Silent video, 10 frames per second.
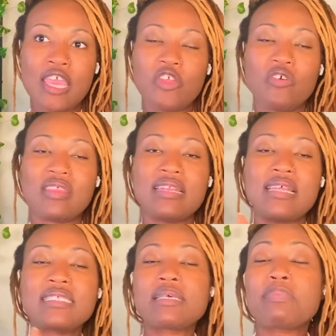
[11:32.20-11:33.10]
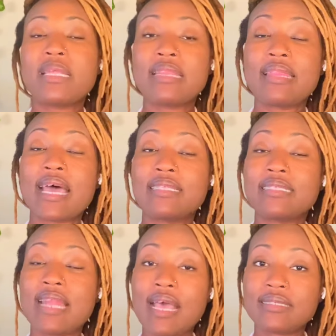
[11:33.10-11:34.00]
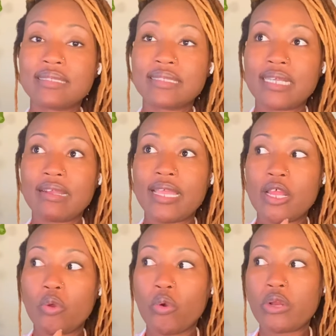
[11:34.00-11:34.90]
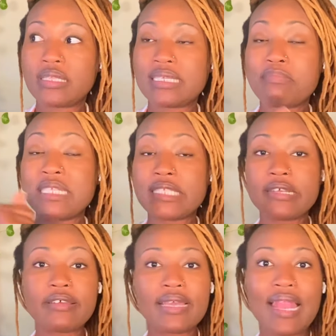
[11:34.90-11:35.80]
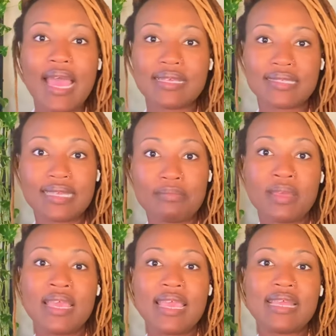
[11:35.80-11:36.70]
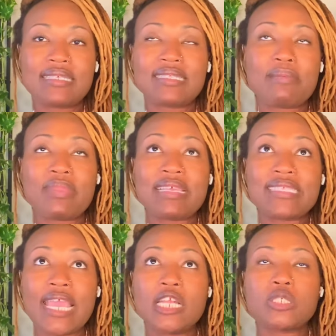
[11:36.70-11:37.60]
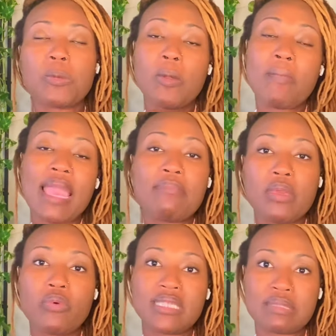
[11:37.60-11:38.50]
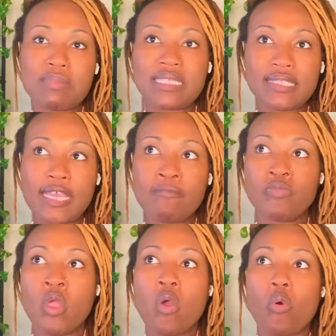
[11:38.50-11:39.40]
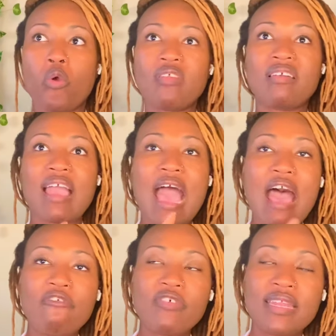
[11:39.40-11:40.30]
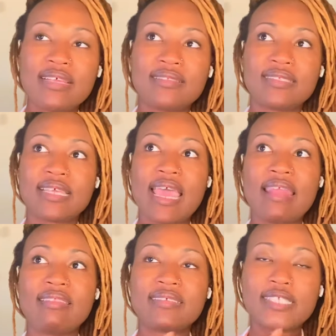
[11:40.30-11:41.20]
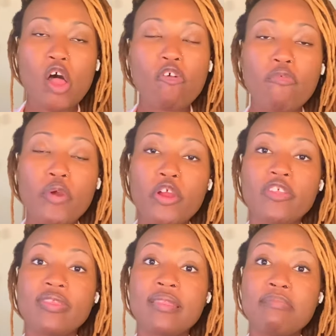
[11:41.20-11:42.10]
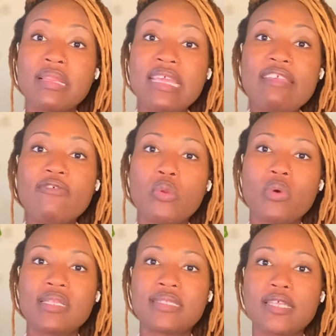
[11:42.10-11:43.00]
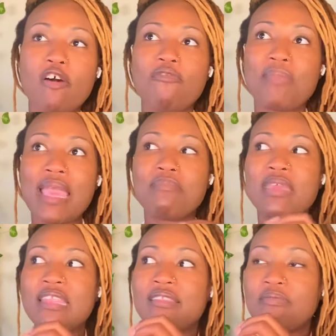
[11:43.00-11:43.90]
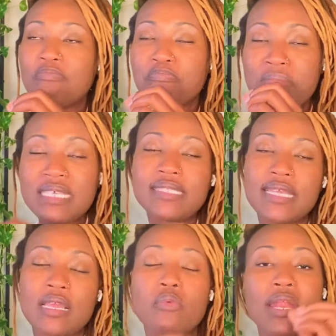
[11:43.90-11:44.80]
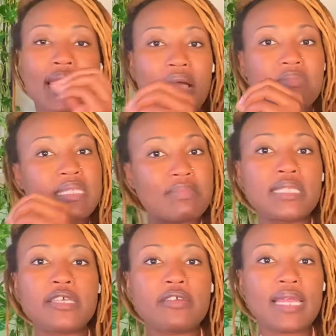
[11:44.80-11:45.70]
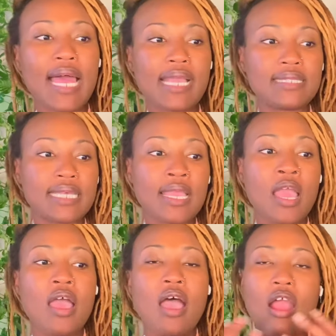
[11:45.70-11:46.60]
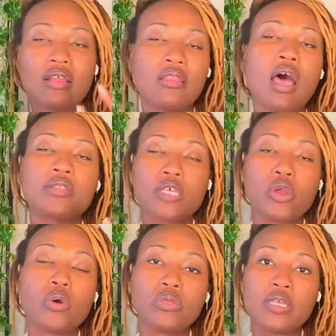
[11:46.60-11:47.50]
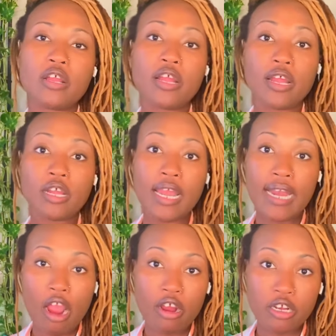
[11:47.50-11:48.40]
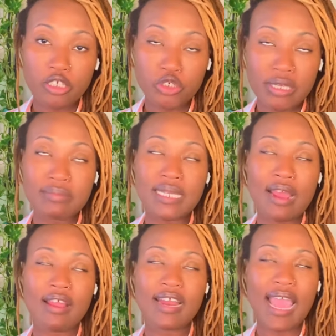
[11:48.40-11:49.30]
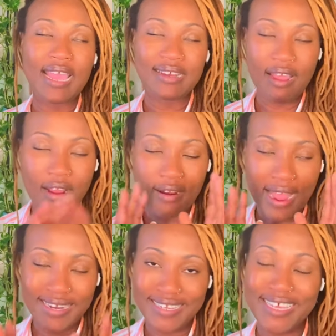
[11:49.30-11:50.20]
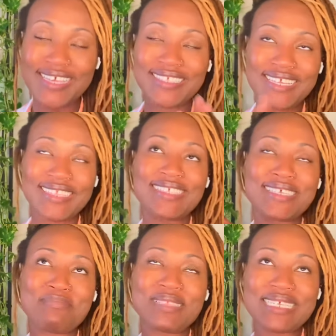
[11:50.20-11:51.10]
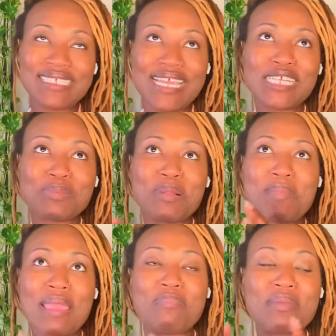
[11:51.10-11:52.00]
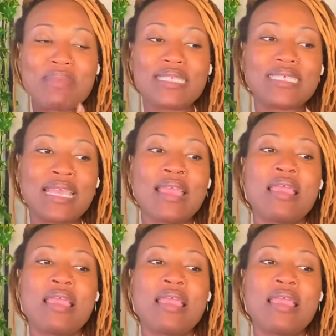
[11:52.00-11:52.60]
You know, the discipline that's necessary in order to materialize them into something tangible might be what's missing. Or the confidence and the self-worth, the belief in oneself might be missing when it comes to materializing our thoughts, our goals, our and our dreams and our, our ideas into something tangible might be missing.